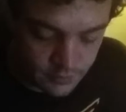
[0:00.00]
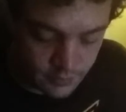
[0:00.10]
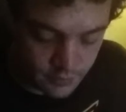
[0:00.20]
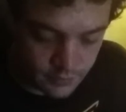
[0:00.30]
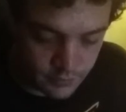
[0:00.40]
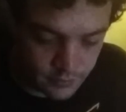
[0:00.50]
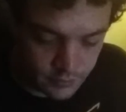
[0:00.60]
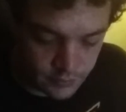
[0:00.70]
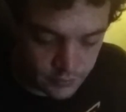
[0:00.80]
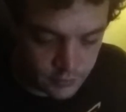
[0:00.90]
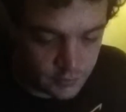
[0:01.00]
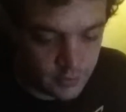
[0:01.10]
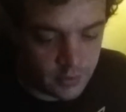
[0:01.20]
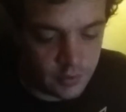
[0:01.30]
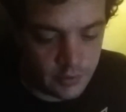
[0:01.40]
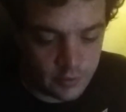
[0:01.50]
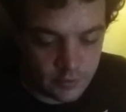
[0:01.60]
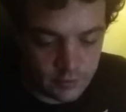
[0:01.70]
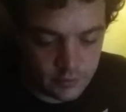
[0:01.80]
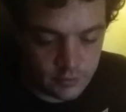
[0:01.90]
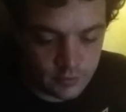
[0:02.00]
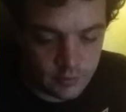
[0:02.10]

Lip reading: (silence)